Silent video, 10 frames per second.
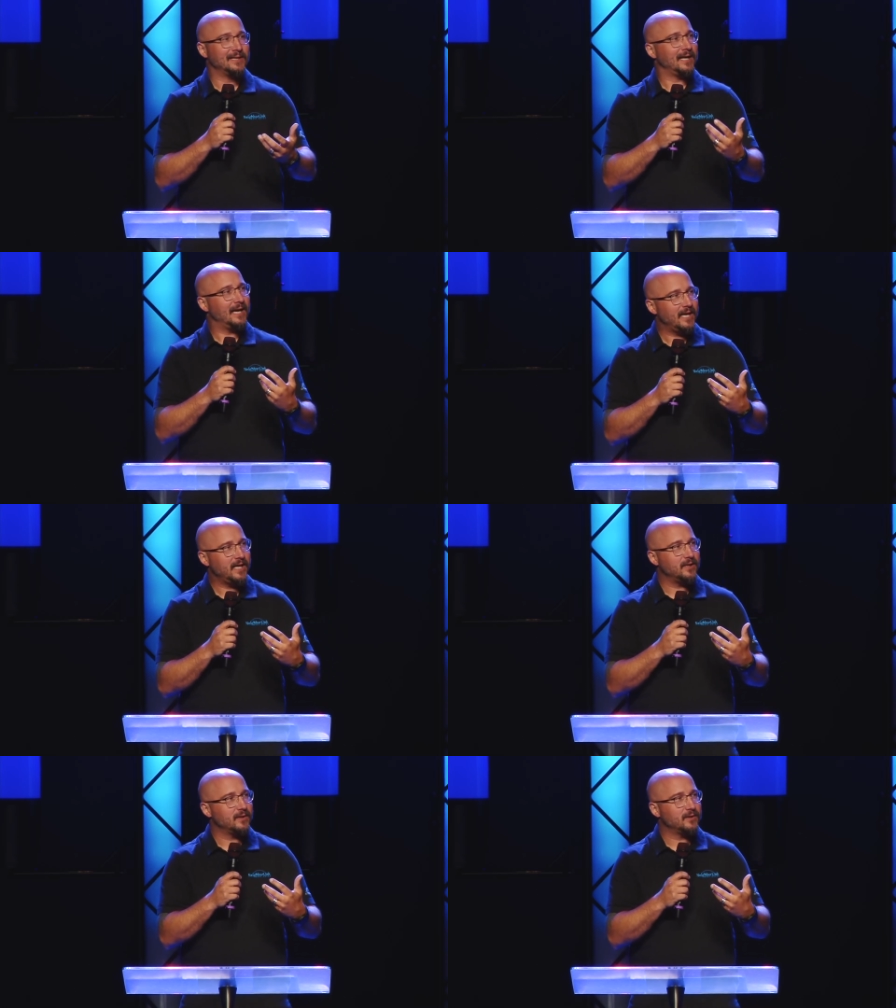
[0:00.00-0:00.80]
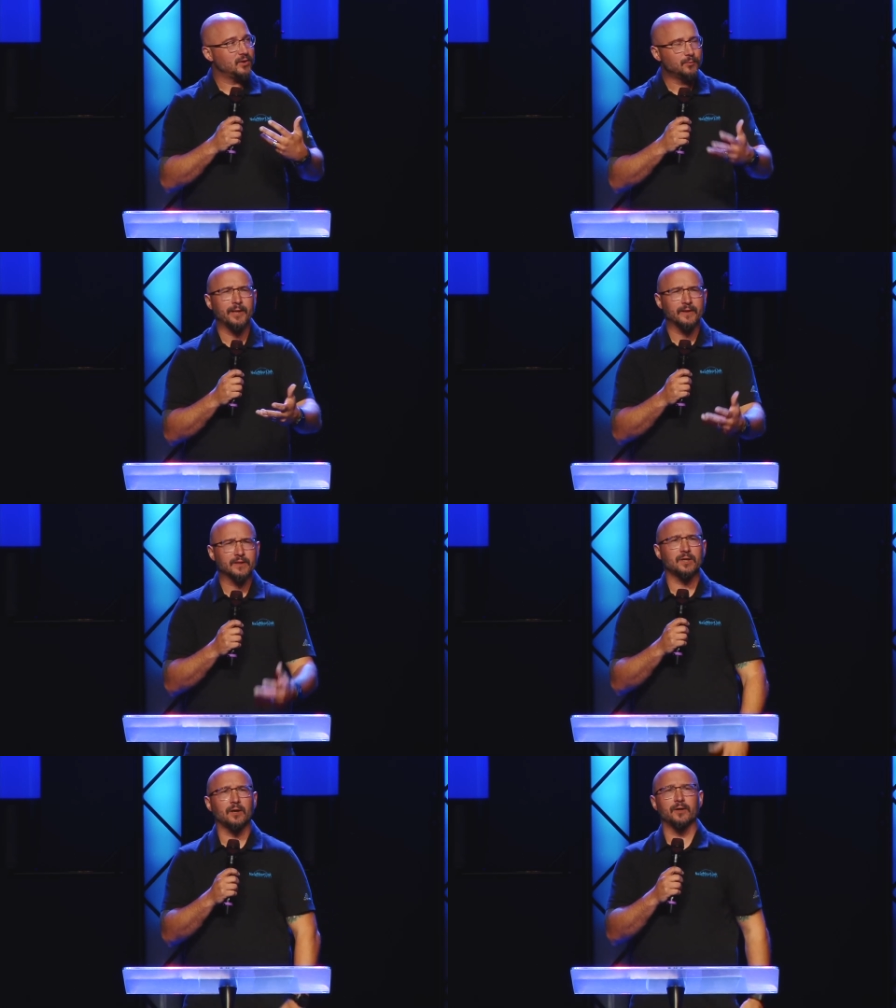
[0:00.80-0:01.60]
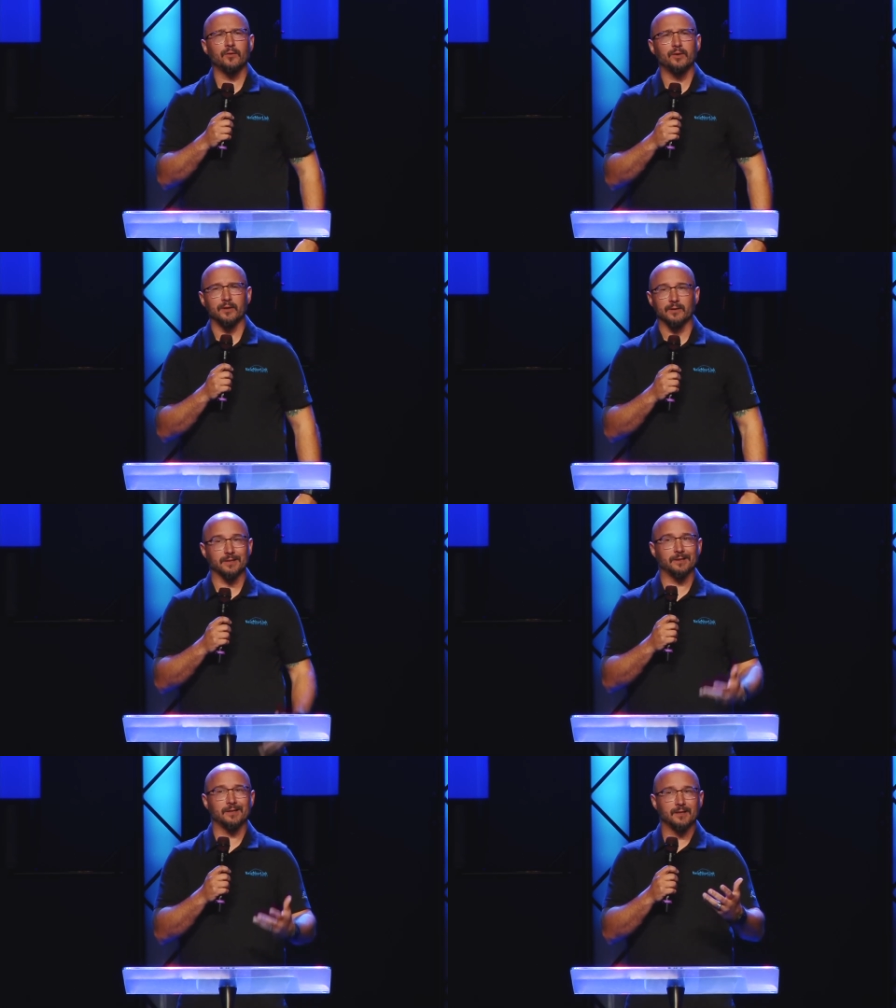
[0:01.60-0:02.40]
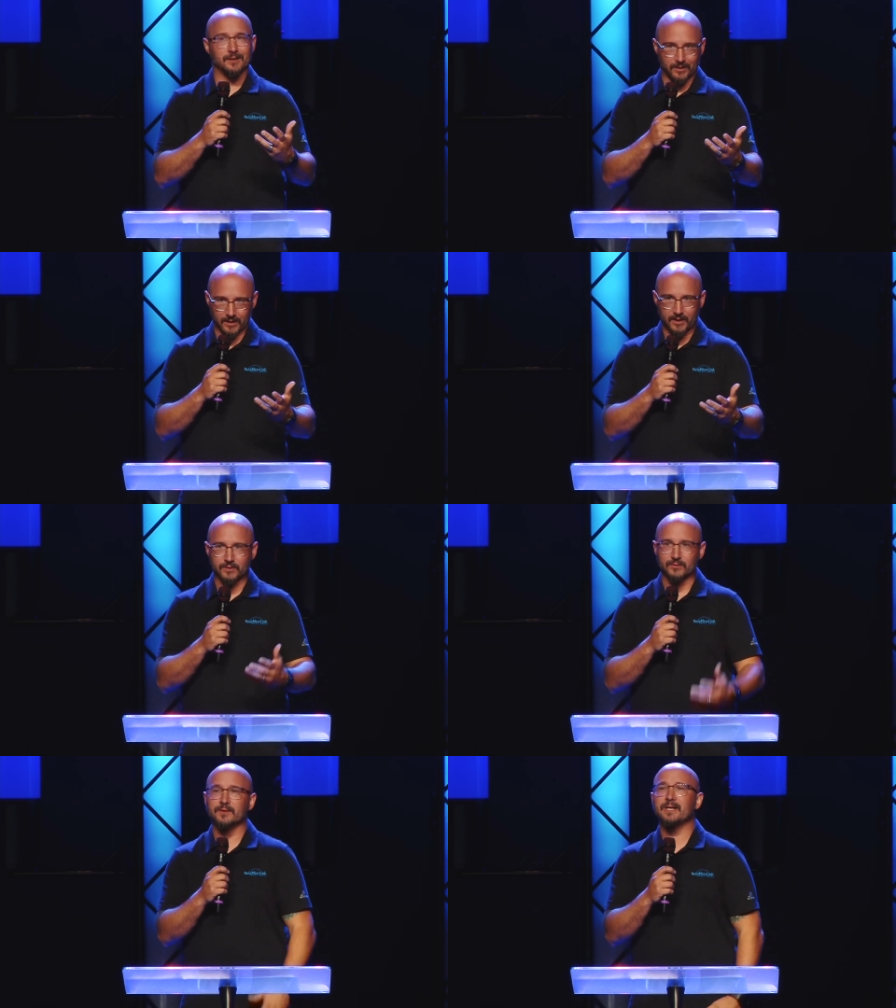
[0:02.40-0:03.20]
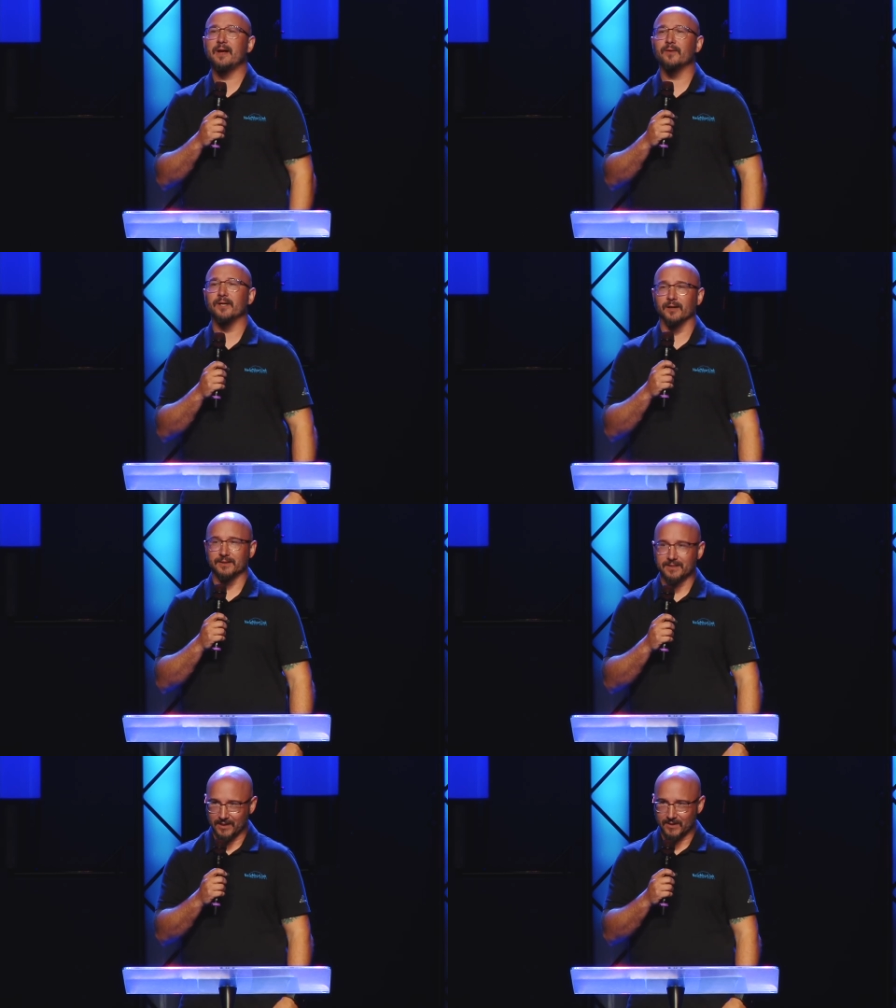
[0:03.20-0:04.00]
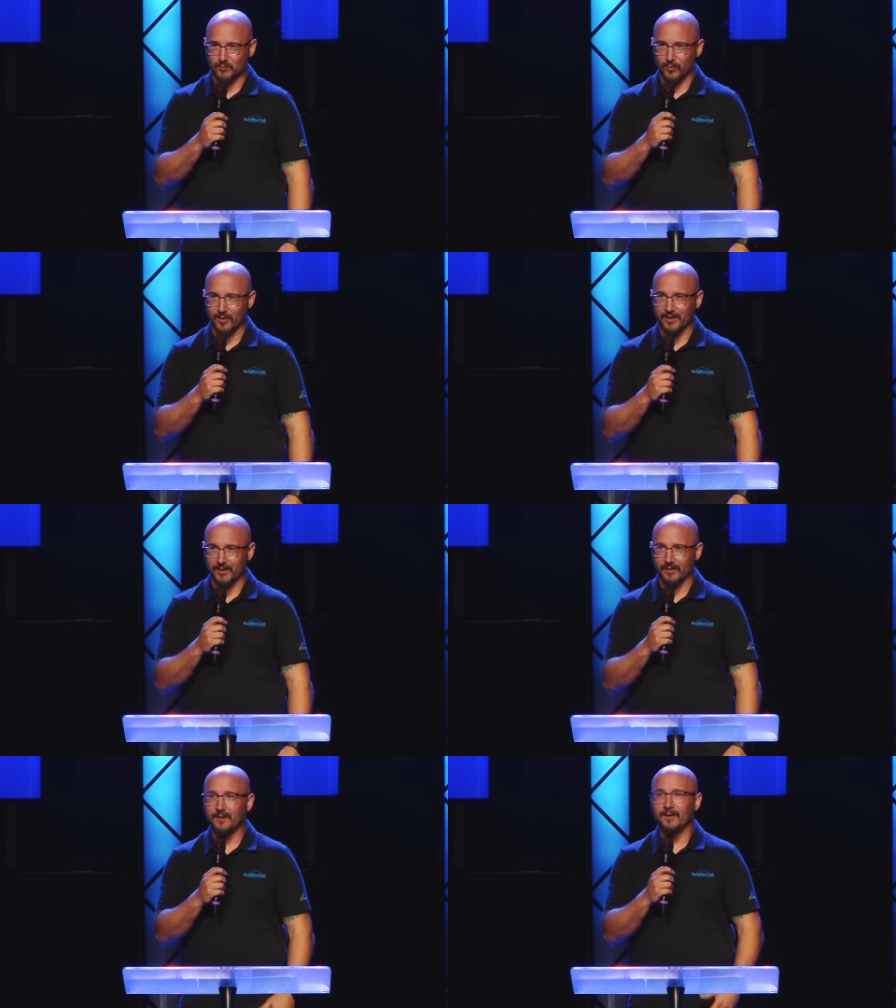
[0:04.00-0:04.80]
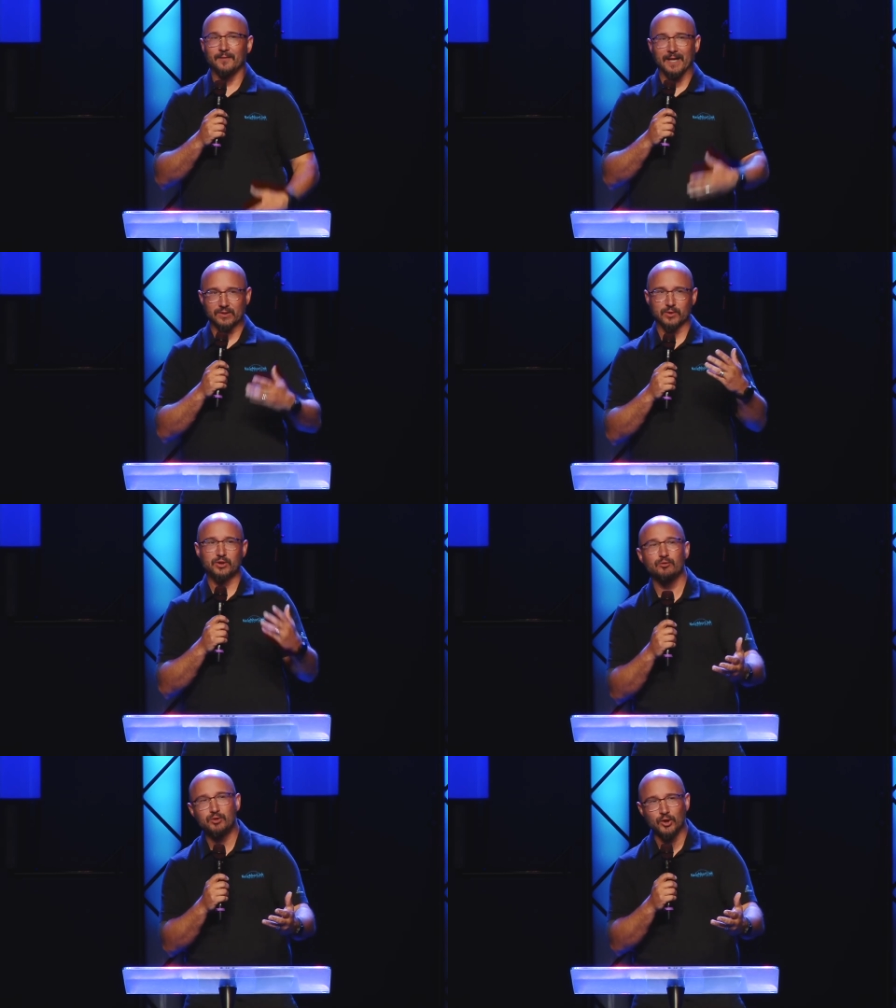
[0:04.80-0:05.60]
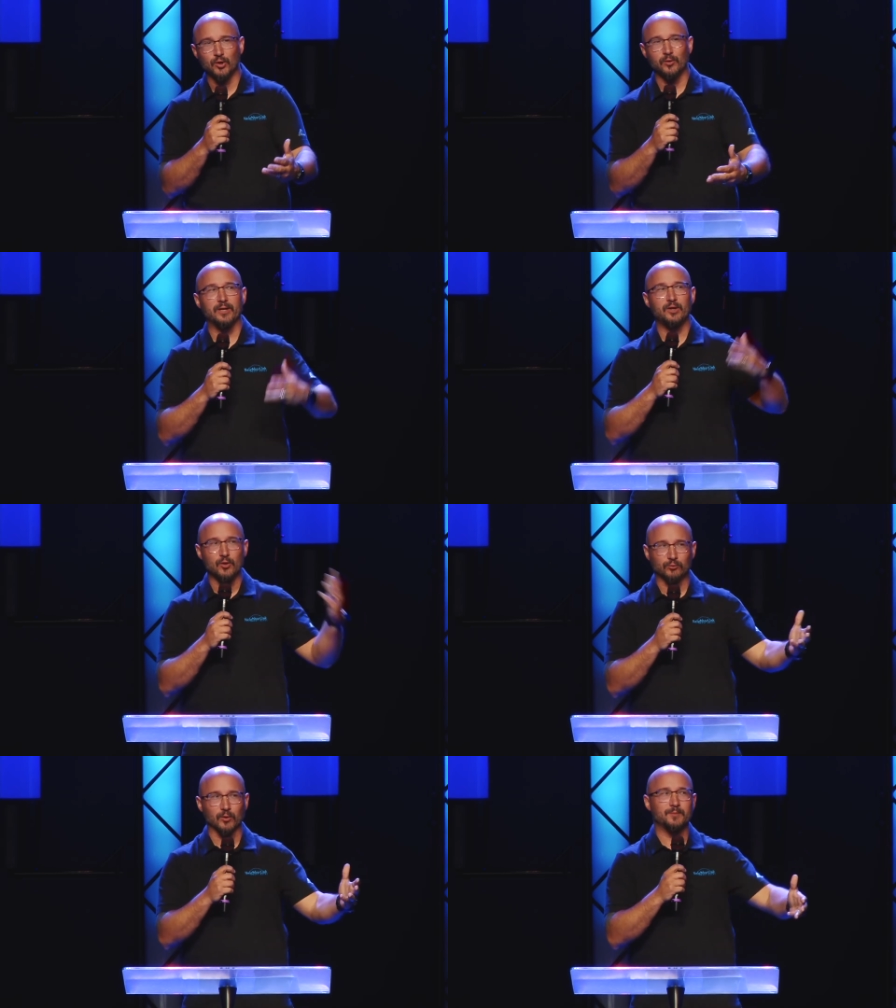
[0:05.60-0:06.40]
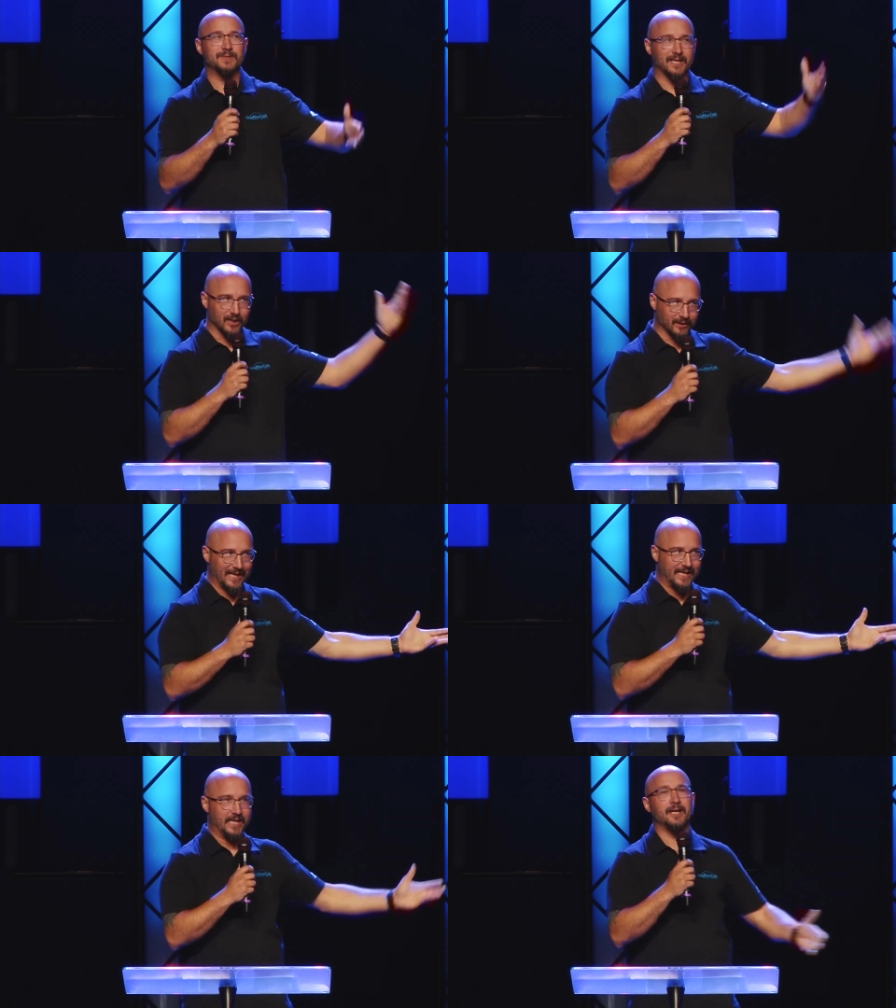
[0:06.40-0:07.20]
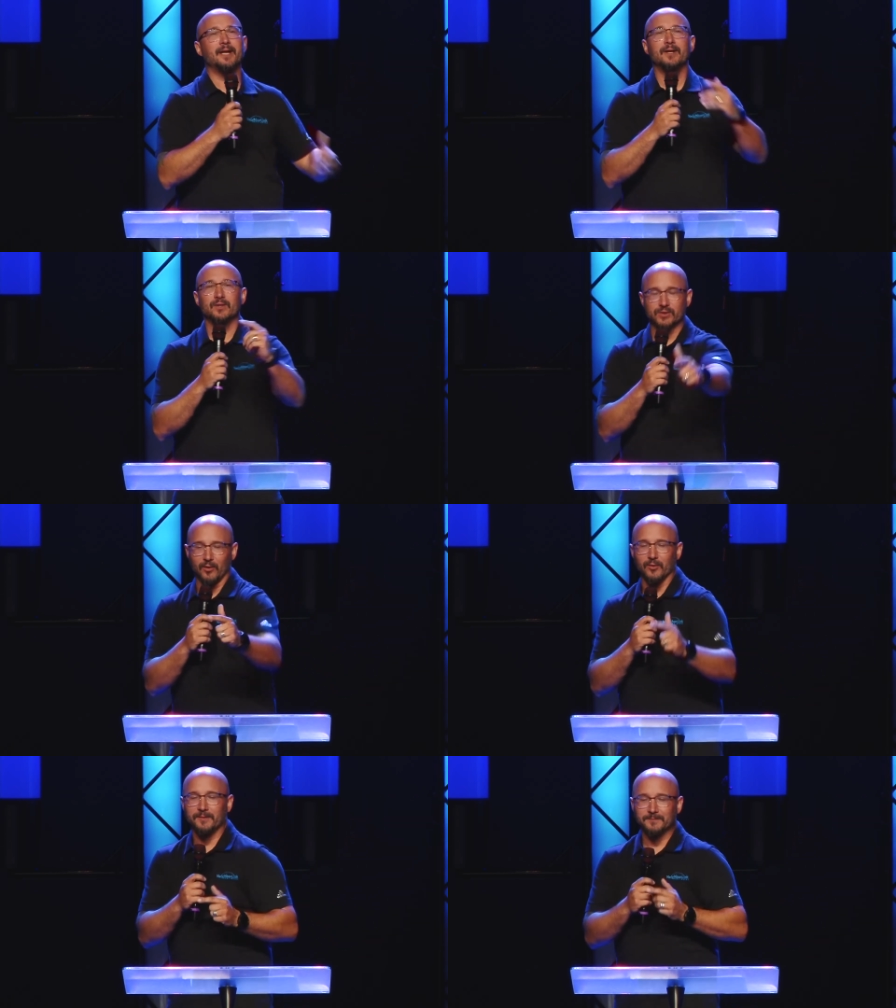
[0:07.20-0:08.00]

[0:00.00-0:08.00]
Hey, you play the guitar, don't you? I was like, Yeah, and so does every young teenage boy here. That's what you do in youth group to get a lady. So,